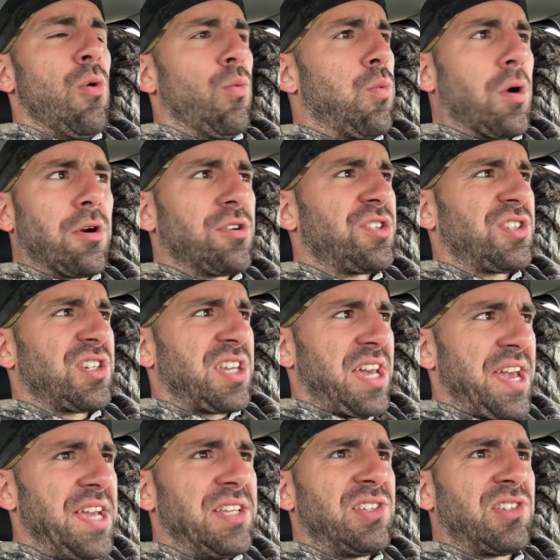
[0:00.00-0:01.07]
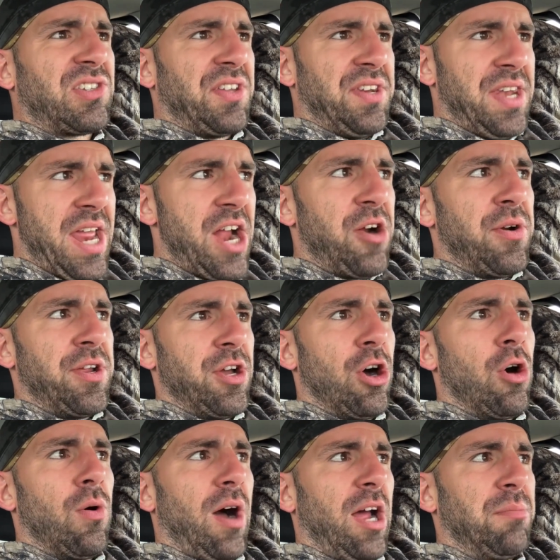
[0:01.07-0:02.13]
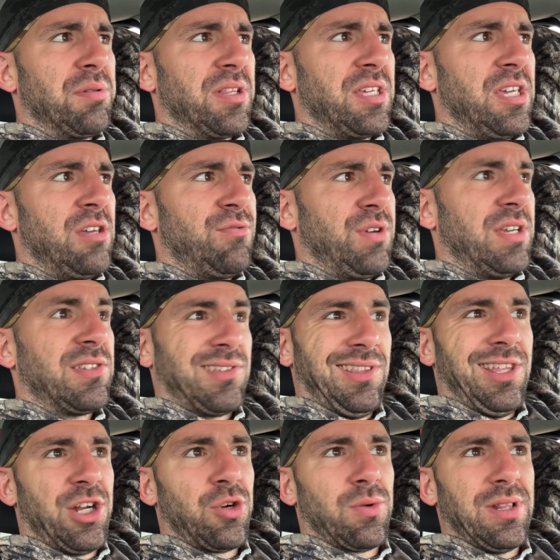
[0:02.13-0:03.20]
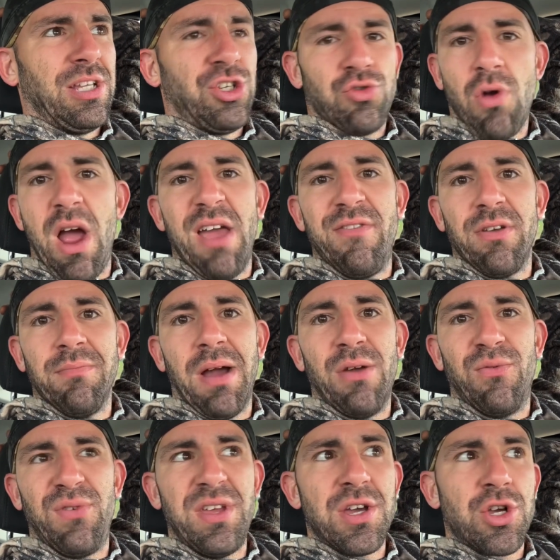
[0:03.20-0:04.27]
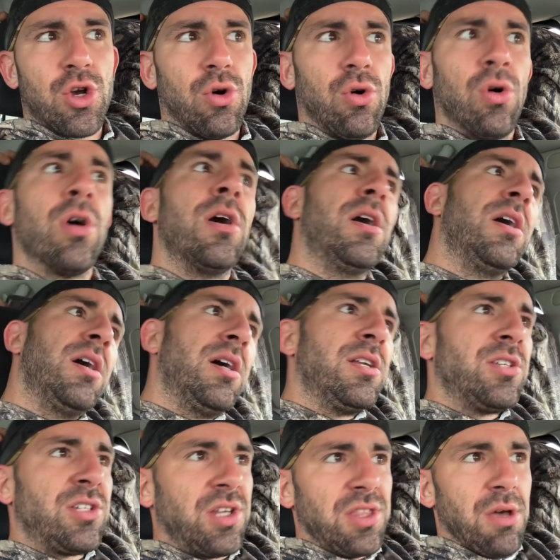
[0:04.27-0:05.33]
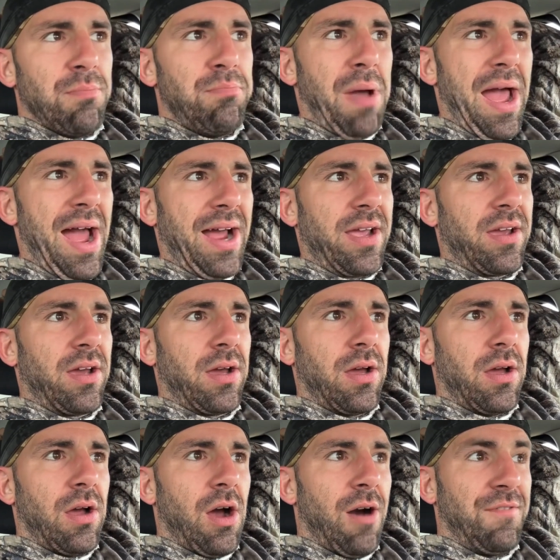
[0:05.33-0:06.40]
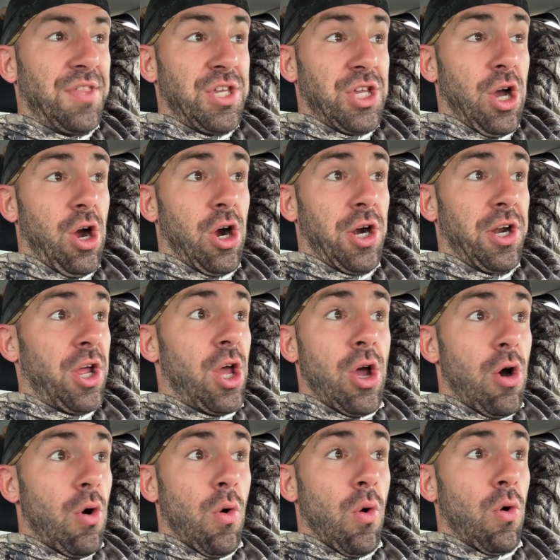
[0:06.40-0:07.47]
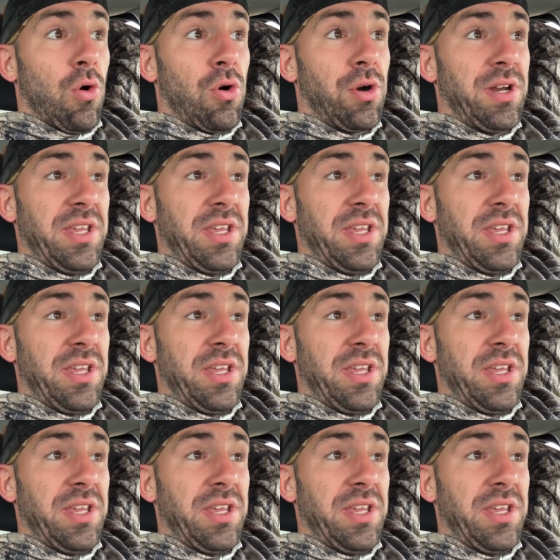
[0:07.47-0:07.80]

Worst case scenario, I believe, is literally driving my vehicle to the back of the yard, or